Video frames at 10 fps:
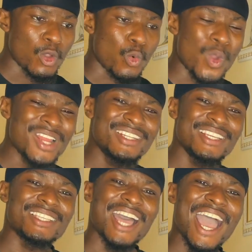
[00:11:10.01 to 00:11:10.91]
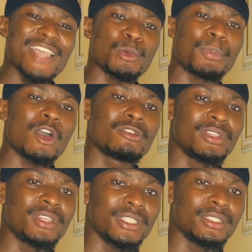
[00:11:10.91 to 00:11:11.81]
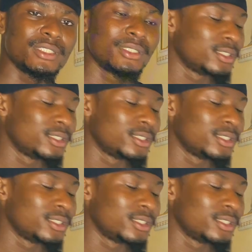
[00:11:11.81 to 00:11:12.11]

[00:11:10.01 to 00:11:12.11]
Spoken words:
when there's high supply of a thing,